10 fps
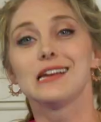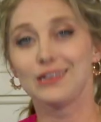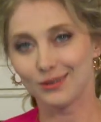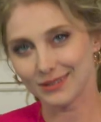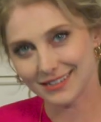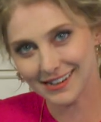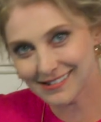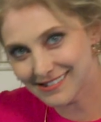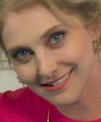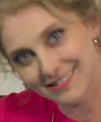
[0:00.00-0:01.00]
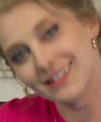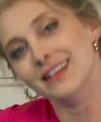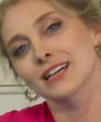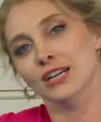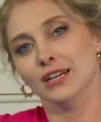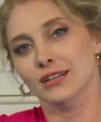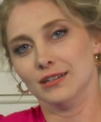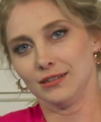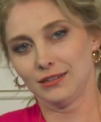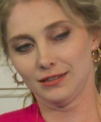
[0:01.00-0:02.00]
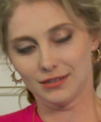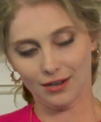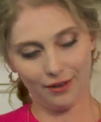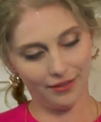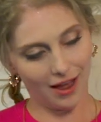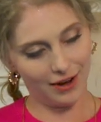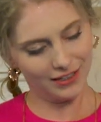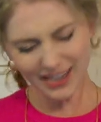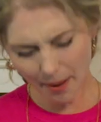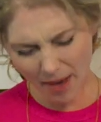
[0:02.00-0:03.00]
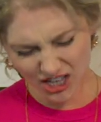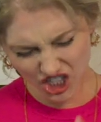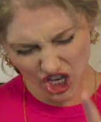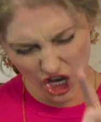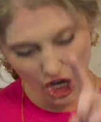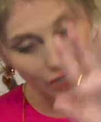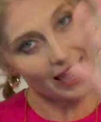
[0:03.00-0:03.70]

You know what to do. Till then, get messy!